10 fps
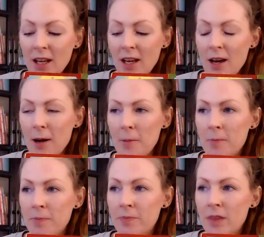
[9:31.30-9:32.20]

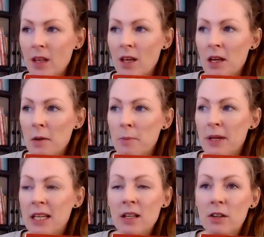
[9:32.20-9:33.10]

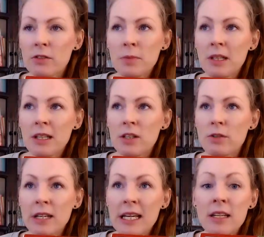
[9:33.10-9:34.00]
But it can also be like
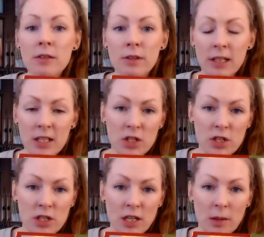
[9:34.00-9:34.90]
you're in a
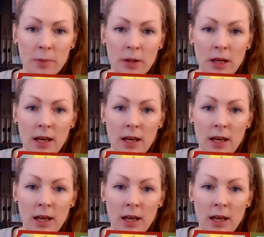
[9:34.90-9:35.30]
relationship